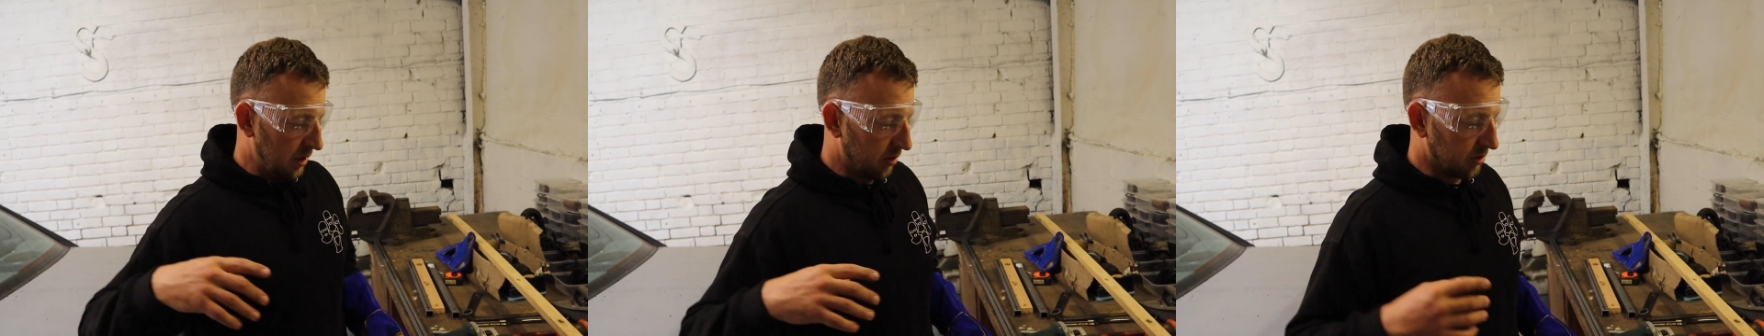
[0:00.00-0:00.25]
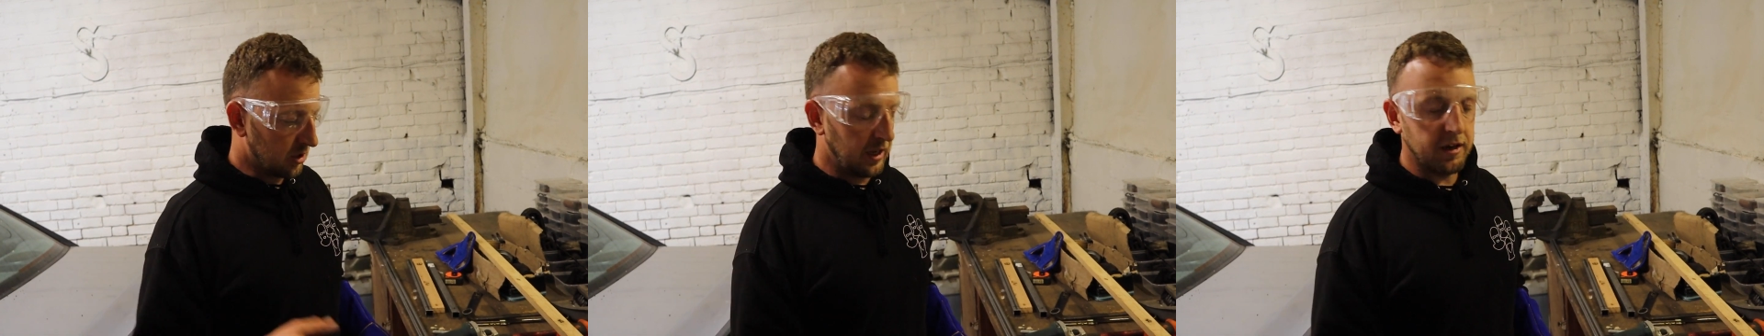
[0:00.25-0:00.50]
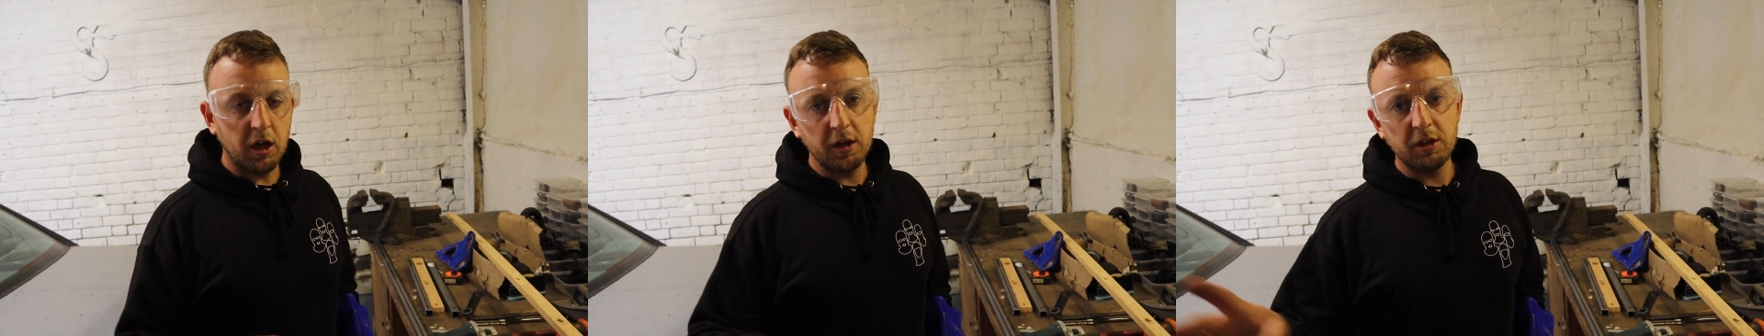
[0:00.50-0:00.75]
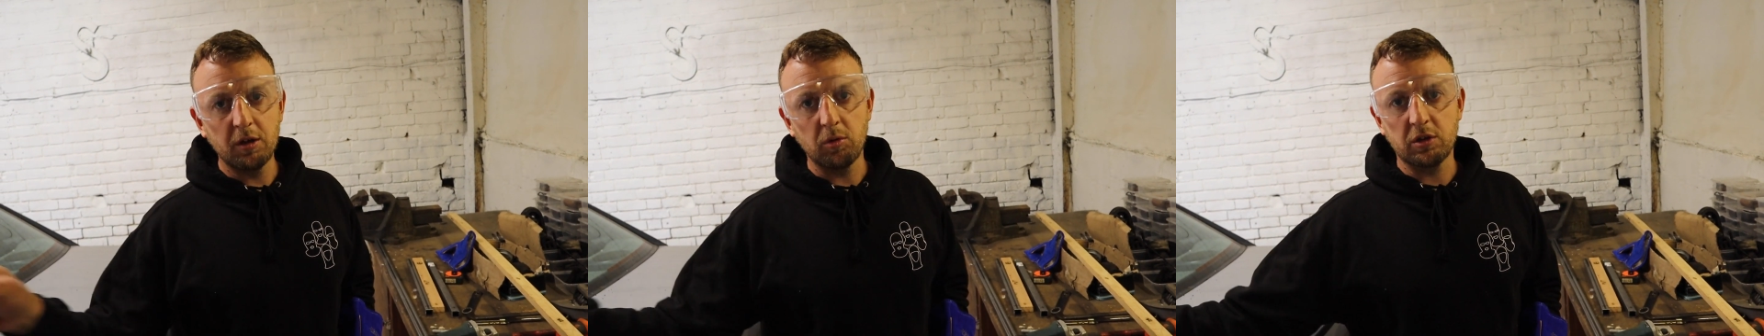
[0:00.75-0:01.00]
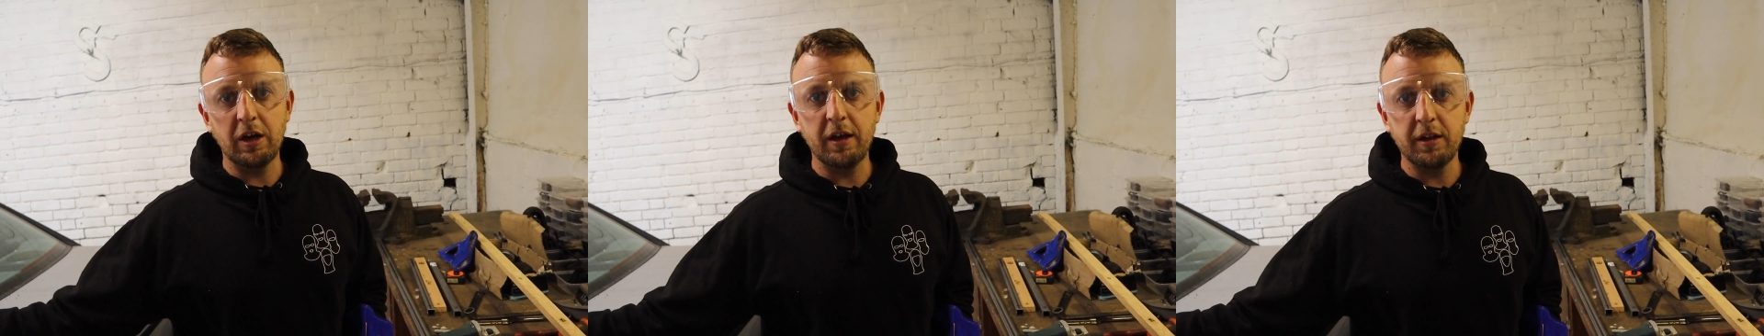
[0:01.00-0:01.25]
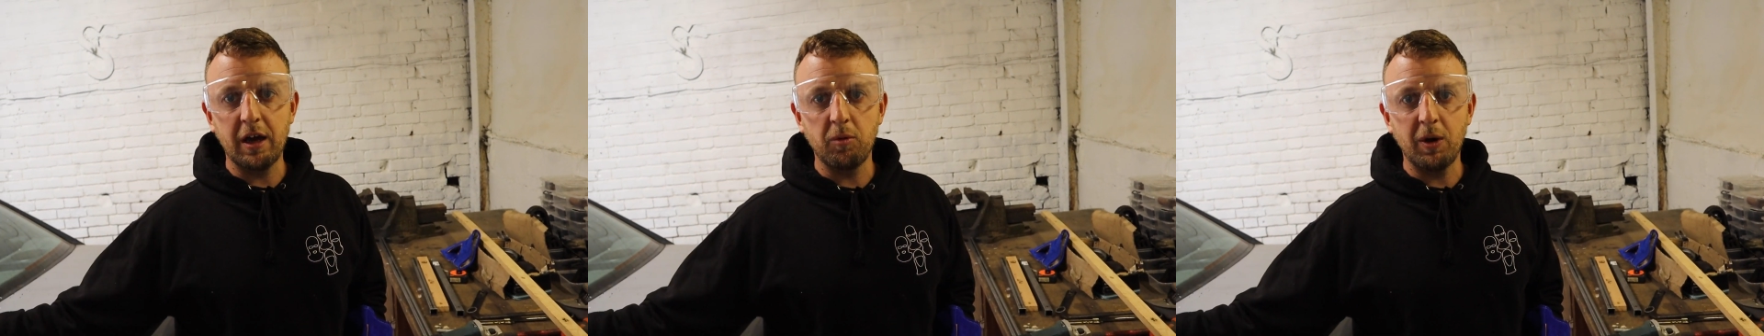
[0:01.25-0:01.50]
Like I say, the only thing what's
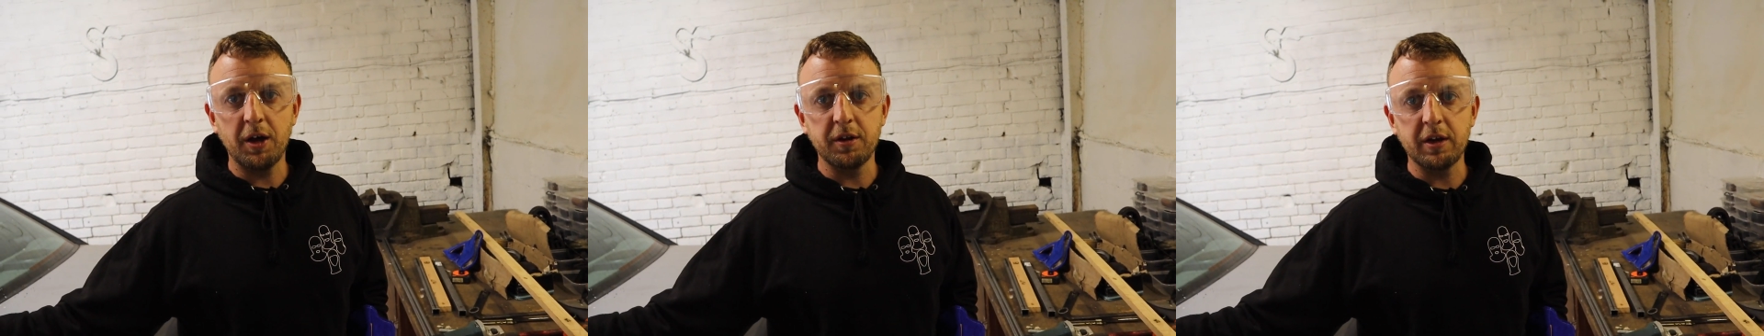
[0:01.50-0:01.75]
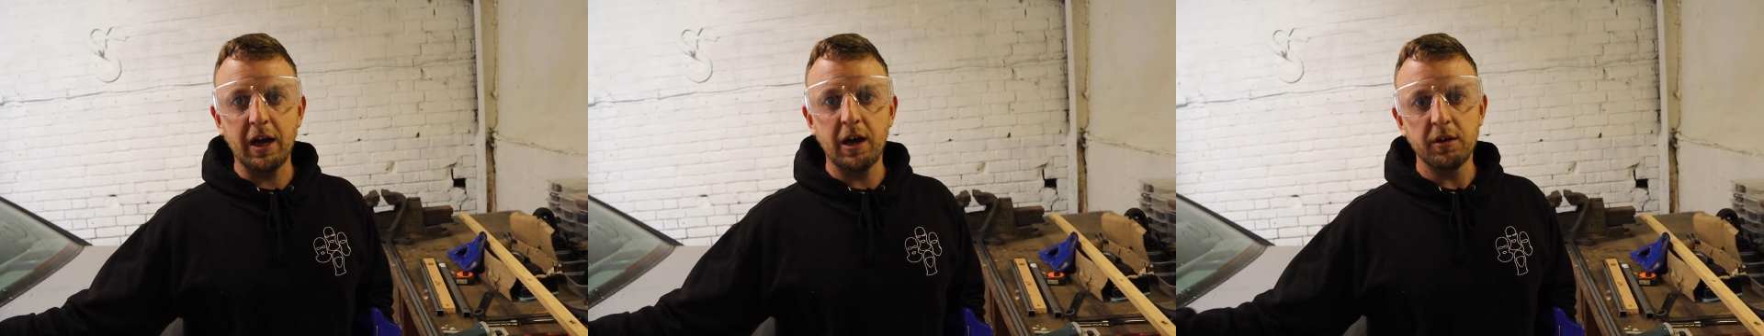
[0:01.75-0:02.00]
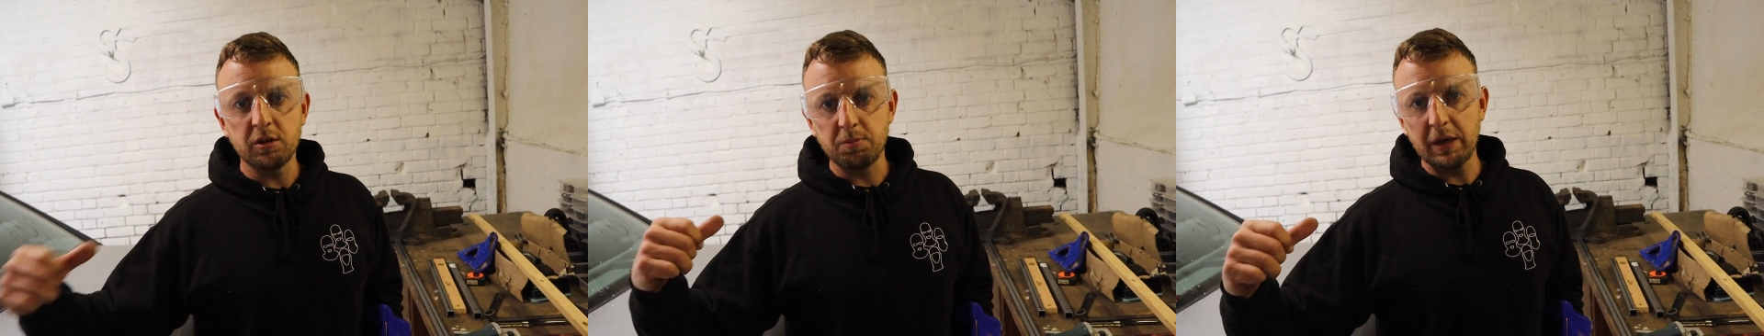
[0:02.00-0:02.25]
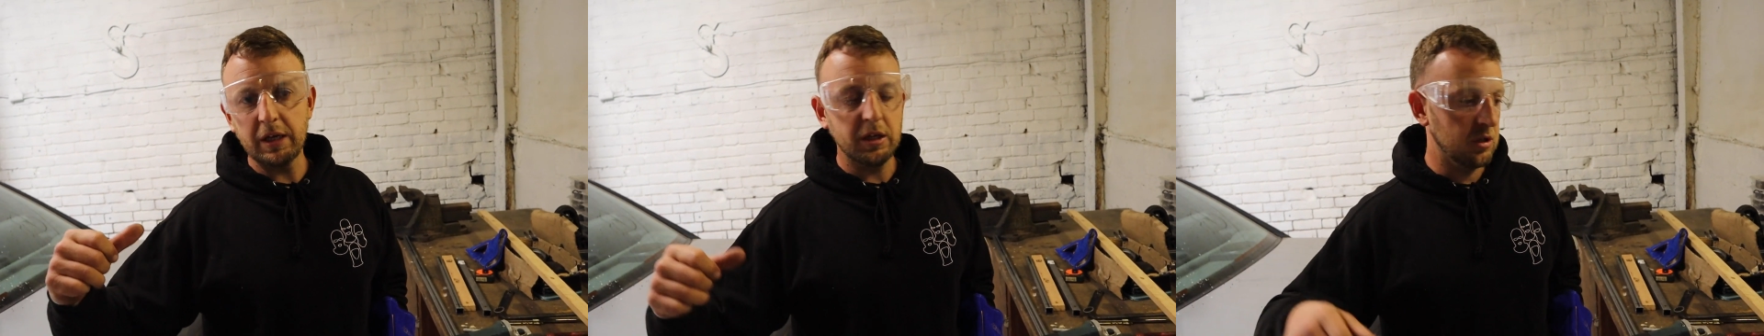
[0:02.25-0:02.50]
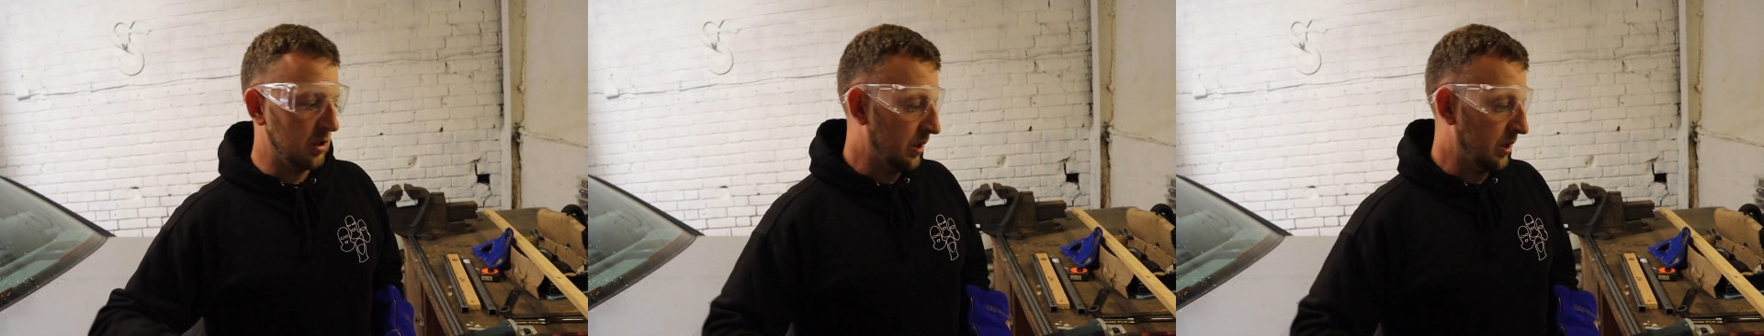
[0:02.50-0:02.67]
letting that welder down is me.